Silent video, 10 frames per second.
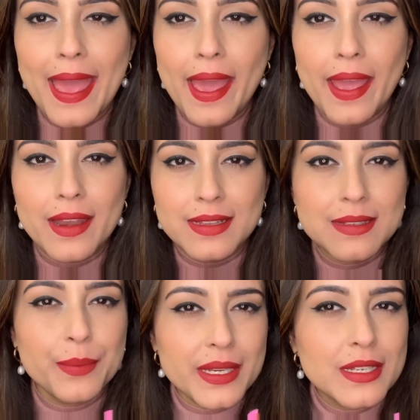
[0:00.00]
and it's
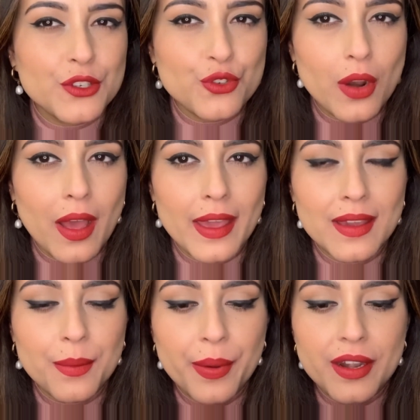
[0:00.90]
a bit dry
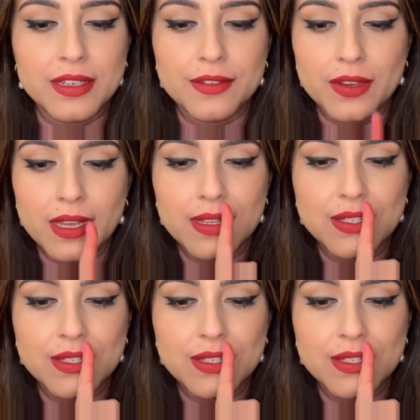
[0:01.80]
comparatively.